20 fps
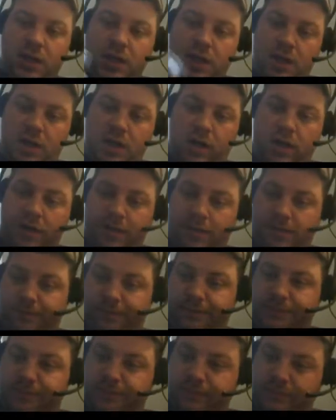Um,
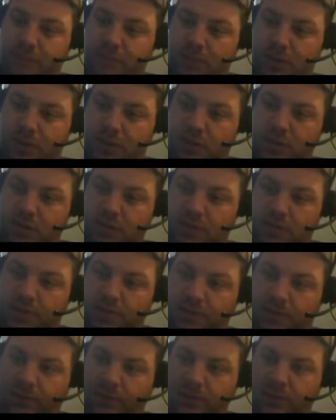
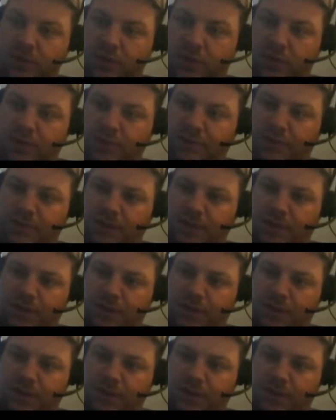First off,